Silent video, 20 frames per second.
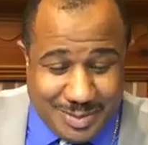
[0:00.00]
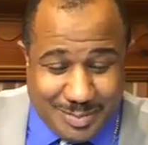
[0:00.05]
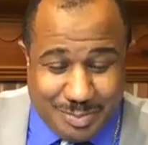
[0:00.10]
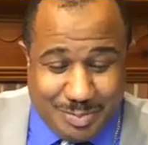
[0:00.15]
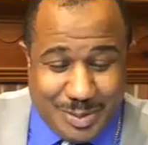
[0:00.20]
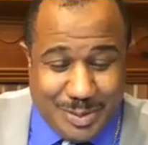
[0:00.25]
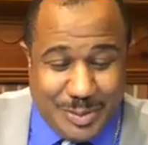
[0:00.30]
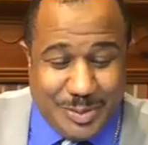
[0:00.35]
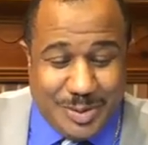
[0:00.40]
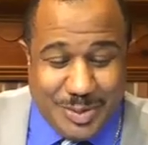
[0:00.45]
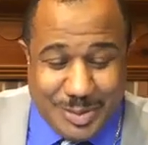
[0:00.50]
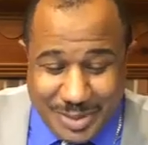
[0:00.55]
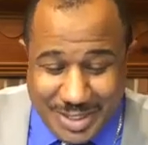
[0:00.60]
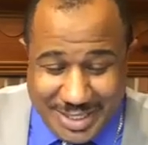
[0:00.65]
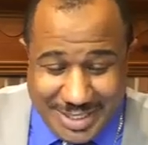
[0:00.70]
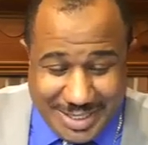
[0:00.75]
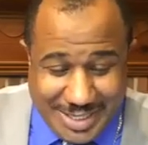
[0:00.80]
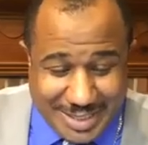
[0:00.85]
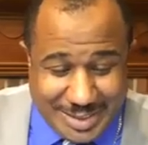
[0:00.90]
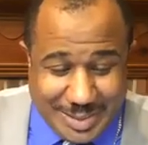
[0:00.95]
blue, and
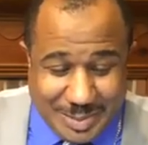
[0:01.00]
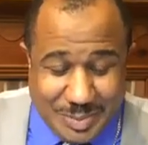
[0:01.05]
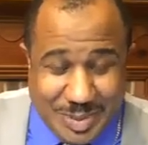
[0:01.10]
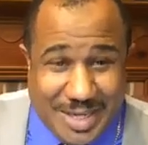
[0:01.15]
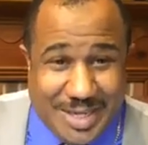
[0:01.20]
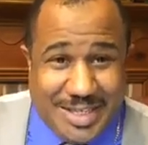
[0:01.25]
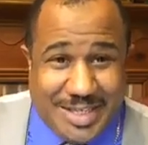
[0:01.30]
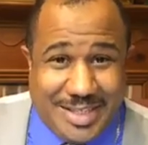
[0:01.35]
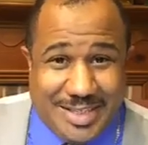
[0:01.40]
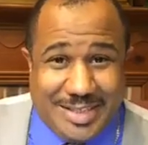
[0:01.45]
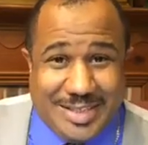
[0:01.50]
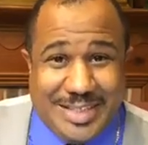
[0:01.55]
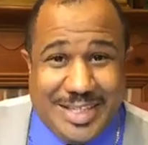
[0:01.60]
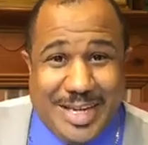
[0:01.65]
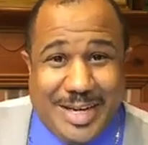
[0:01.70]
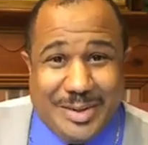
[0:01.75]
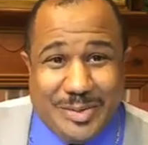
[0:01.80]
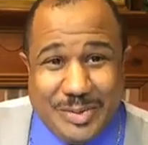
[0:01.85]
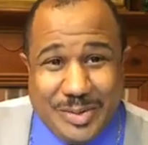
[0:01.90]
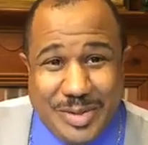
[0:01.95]
gray. That's about it.
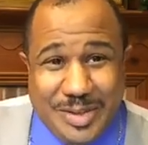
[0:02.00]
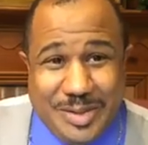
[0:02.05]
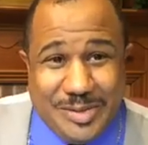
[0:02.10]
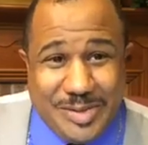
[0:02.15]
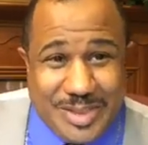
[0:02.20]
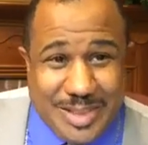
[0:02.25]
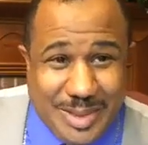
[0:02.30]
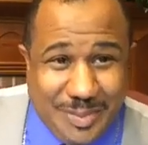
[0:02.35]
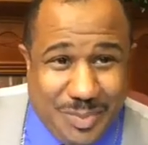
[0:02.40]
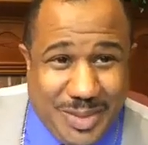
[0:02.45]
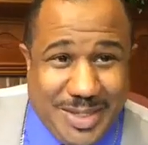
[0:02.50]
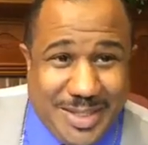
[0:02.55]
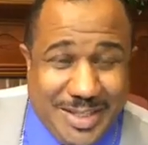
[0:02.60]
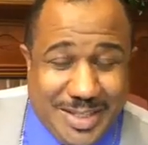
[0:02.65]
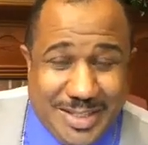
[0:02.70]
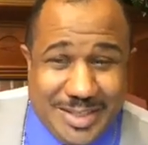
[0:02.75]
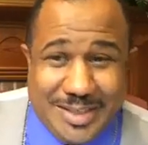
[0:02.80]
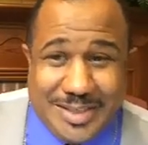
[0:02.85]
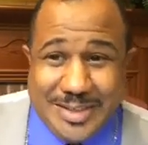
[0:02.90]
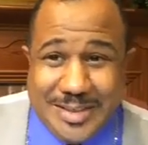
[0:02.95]
Now when you see me
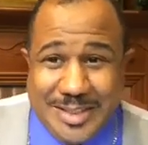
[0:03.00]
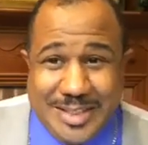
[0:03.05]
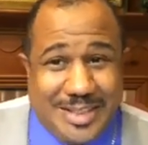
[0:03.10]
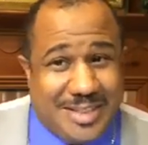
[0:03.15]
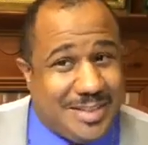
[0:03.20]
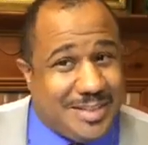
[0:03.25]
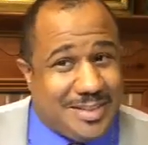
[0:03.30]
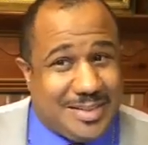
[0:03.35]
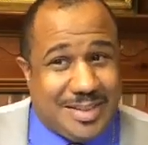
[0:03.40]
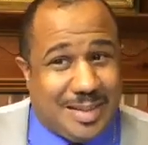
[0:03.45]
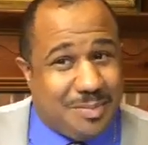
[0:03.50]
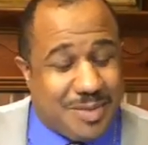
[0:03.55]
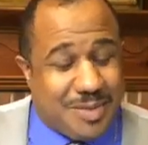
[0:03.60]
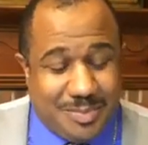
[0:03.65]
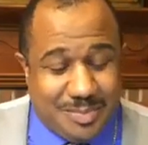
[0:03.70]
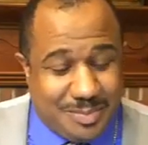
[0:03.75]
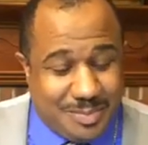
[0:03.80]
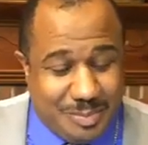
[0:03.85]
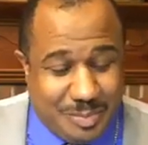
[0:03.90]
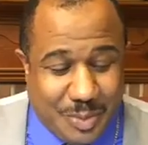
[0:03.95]
in a
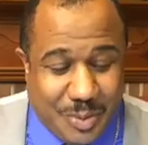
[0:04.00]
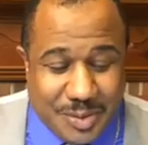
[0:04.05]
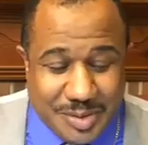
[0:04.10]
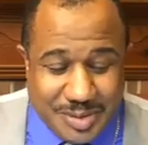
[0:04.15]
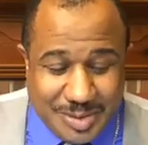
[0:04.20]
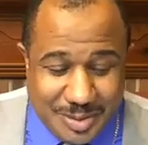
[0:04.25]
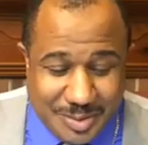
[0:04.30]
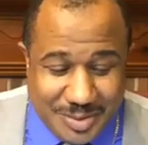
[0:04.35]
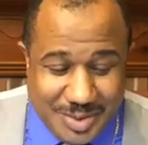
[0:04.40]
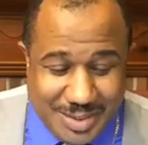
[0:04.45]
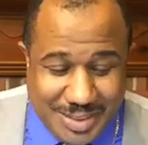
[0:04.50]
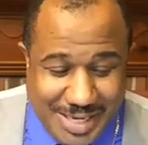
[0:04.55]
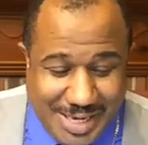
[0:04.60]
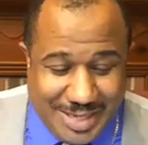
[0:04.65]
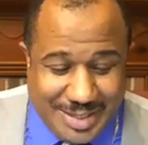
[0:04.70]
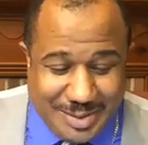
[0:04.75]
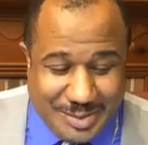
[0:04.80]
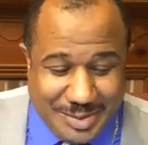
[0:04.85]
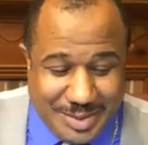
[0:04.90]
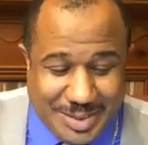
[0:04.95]
something more so than
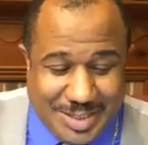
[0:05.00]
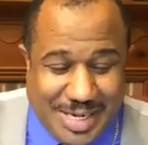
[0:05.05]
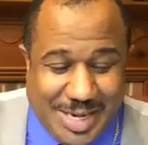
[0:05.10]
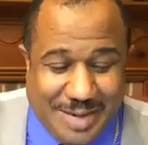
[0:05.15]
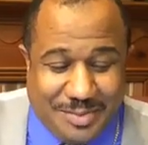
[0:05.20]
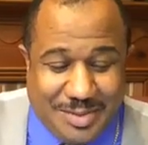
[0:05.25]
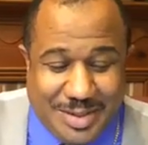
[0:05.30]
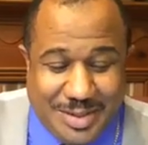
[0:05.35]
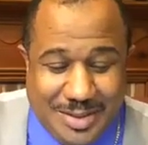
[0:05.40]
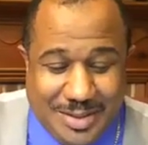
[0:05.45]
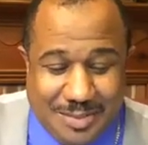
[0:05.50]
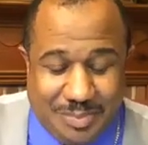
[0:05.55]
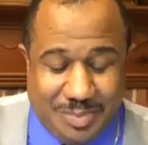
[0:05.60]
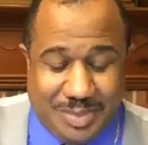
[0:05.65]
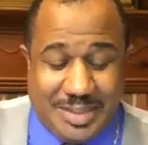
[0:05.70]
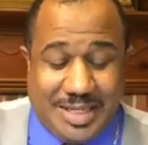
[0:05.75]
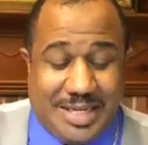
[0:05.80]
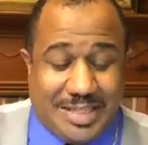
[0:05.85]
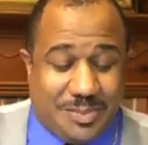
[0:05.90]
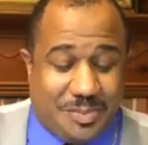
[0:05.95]
that, you just have to look.
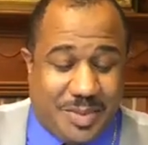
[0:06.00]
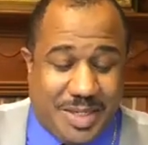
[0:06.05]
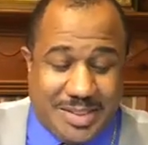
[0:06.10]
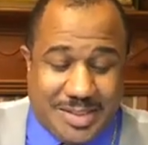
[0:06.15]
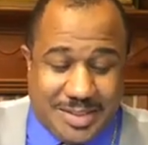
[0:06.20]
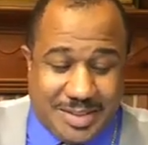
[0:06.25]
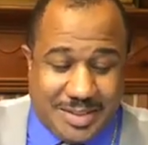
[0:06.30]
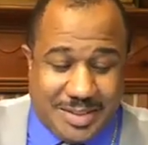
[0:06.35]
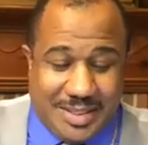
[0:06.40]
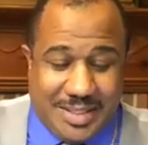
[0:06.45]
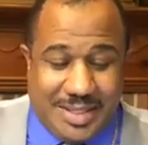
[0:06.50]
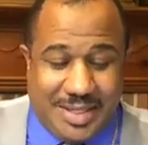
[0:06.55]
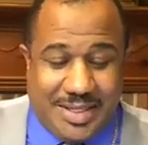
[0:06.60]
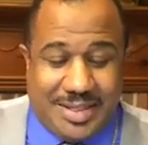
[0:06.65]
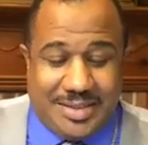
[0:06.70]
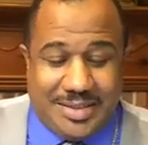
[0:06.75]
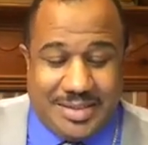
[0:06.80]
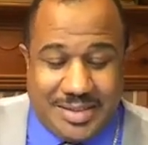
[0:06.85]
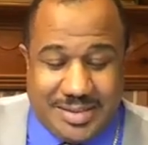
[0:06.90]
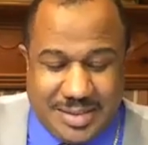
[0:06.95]
But that's basically
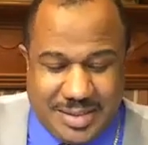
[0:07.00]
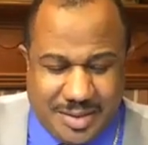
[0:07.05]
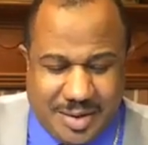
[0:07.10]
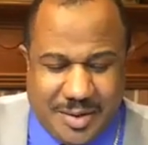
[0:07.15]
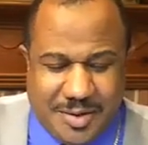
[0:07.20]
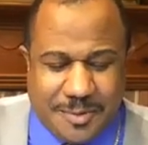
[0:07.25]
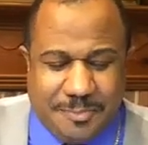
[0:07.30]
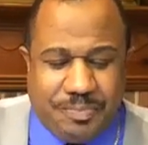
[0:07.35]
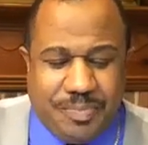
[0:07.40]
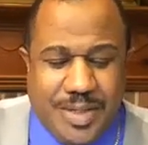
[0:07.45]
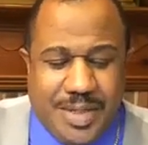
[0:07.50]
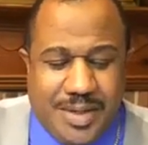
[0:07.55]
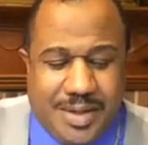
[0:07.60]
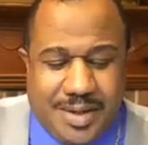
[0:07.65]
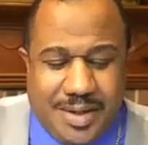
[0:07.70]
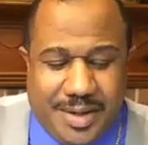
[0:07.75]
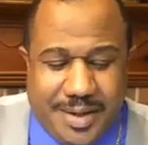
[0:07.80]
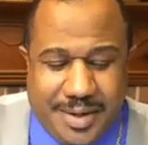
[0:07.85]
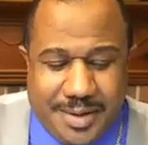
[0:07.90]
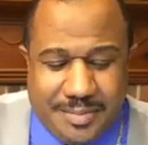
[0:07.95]
it. Just dark
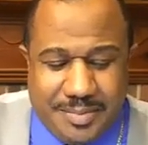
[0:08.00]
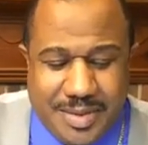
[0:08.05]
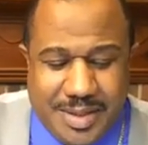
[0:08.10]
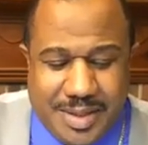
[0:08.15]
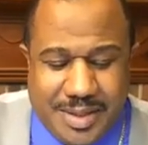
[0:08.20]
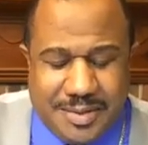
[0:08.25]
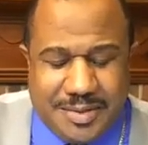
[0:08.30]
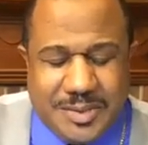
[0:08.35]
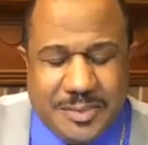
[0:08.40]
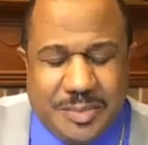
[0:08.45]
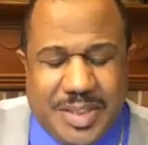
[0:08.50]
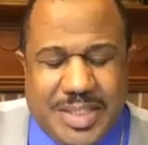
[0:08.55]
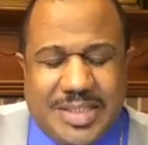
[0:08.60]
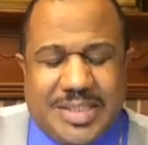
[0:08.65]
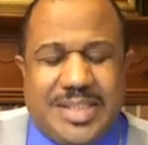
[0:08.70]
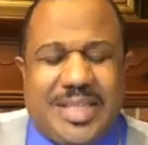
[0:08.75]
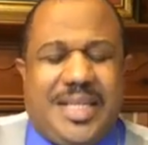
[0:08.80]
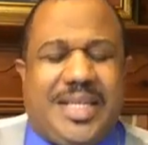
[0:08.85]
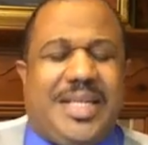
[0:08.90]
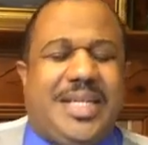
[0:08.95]
um, colors. But
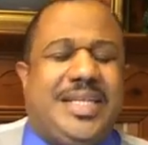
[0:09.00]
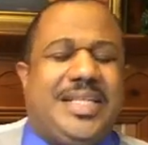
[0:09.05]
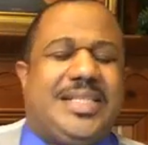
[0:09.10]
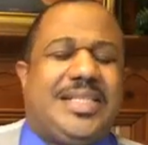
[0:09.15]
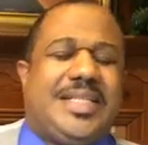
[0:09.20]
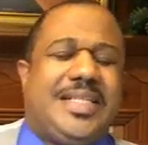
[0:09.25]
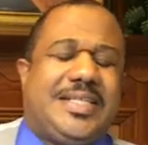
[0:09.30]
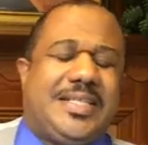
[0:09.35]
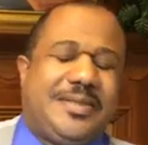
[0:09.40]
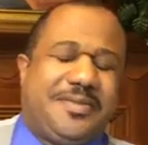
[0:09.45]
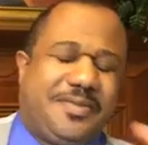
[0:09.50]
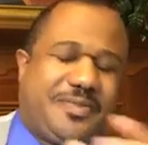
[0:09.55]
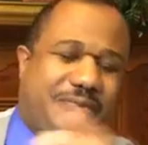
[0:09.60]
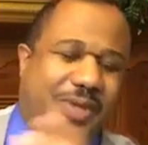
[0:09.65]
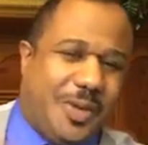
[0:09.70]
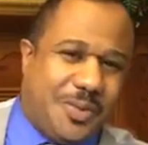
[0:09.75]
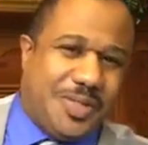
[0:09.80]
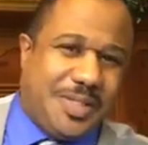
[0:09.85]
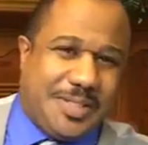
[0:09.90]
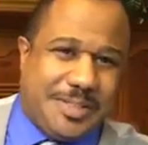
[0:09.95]
it's easy to
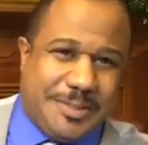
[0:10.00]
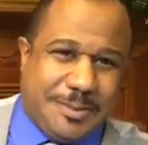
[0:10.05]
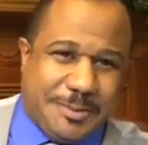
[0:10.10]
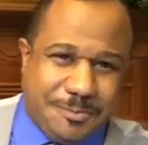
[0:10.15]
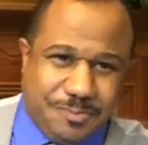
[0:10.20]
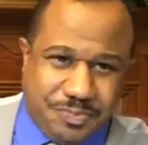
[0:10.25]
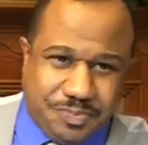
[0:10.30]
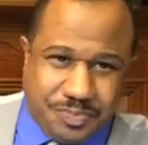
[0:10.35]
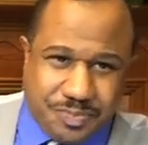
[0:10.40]
focus